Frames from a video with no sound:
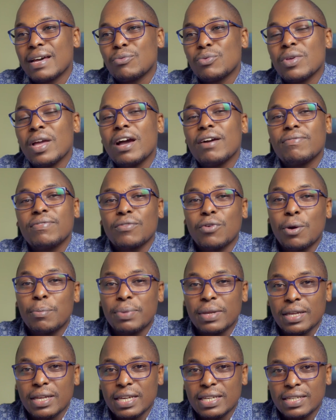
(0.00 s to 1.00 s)
we have
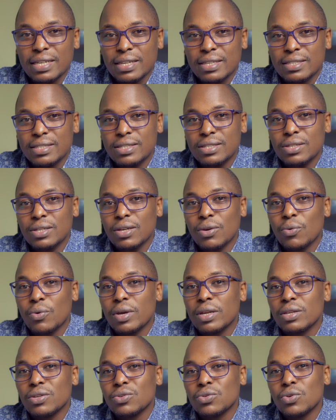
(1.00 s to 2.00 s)
complications
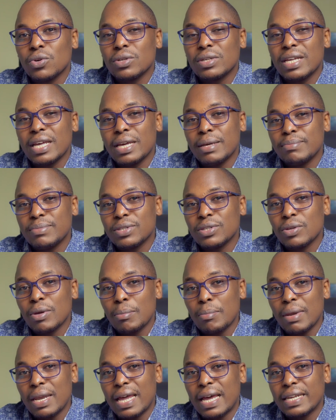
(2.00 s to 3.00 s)
when you don't empty
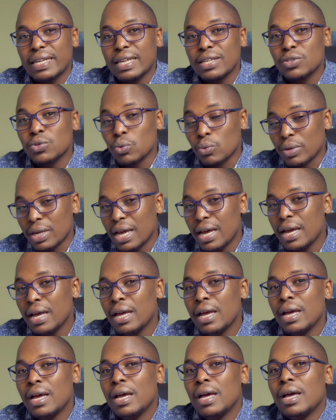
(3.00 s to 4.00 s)
your bladder sooner,
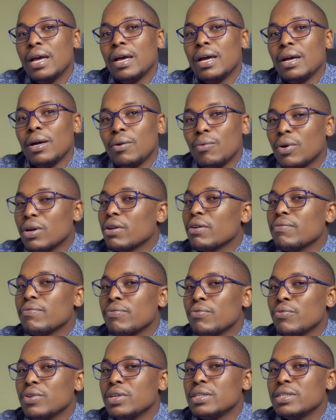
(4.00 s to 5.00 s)
one
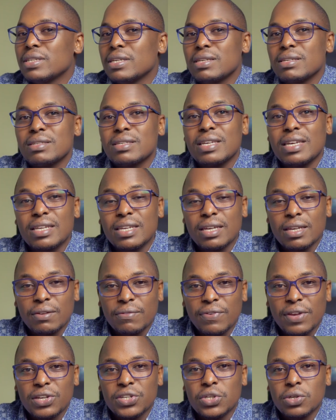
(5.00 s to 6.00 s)
of which is getting
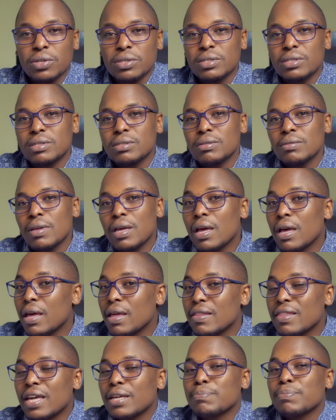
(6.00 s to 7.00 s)
infections,
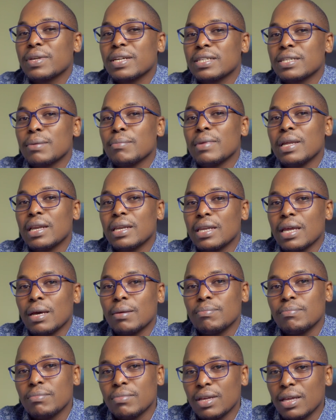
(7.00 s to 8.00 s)
that pressure
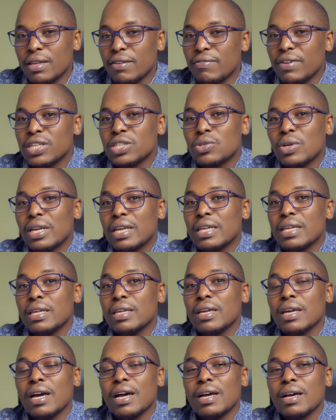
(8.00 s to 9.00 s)
buildup,
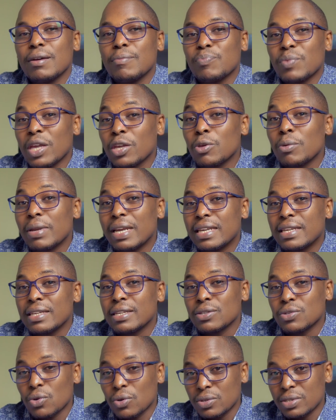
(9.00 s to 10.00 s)
eventually
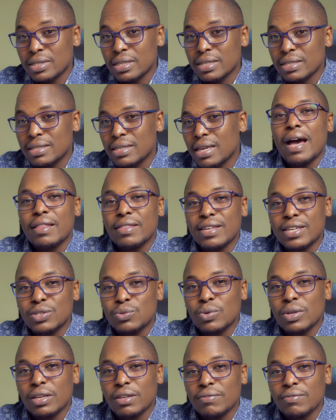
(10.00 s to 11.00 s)
accumulating toxins, and this will